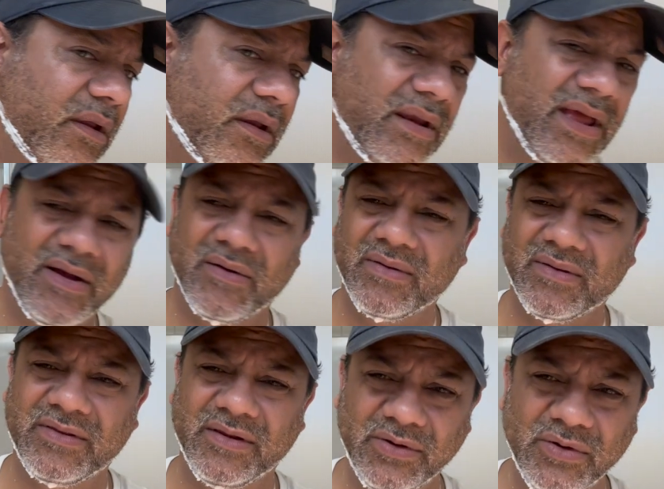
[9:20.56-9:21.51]
Now,
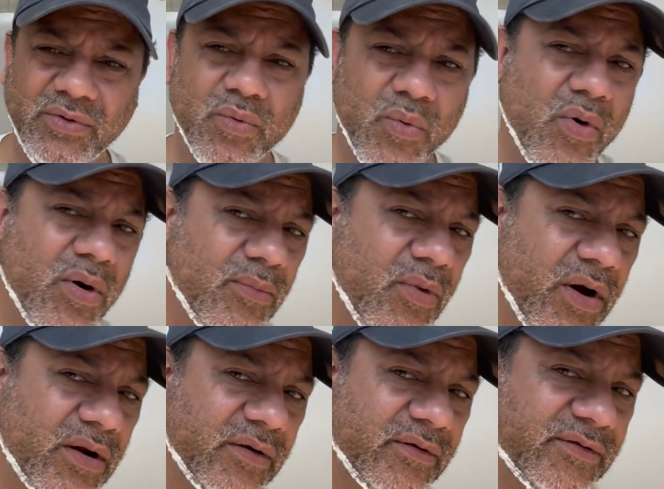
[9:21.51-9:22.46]
the lukewarm
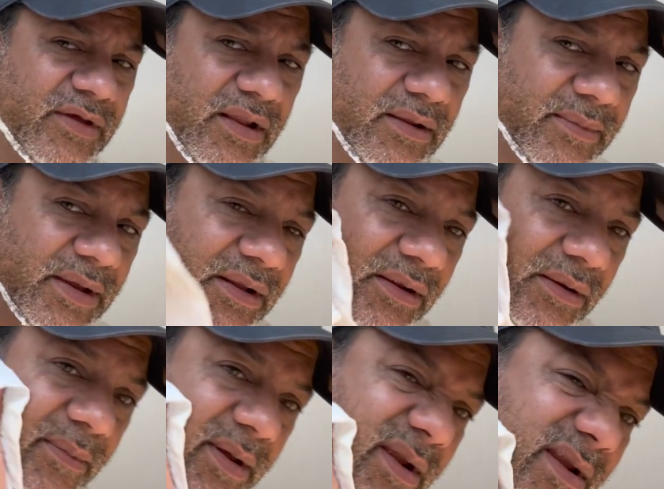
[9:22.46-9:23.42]
water is killing me a little
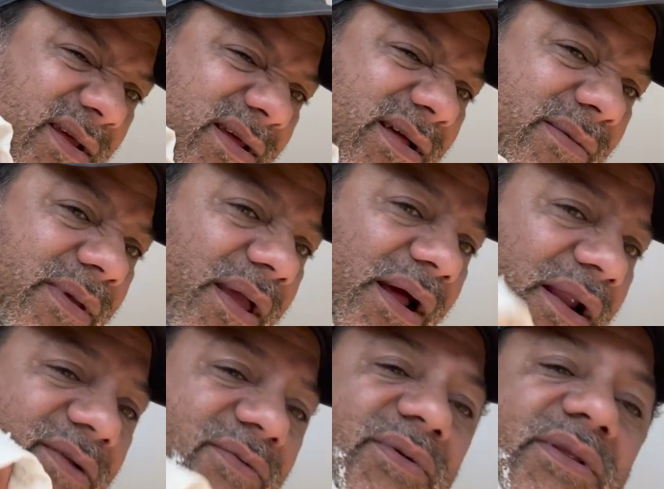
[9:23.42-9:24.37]
bit, I'll be
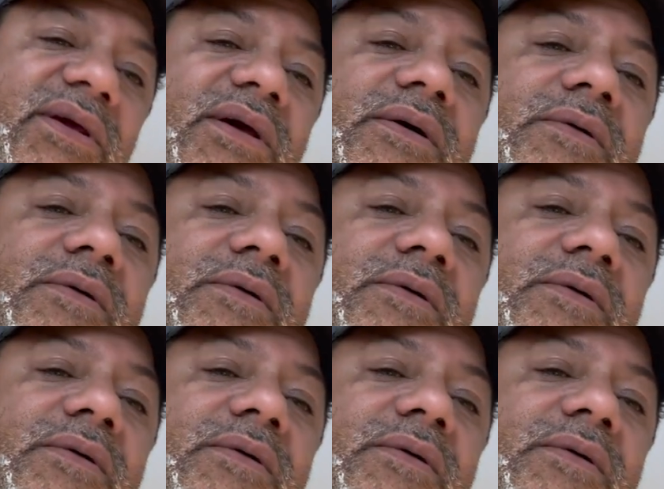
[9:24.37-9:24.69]
honest with you.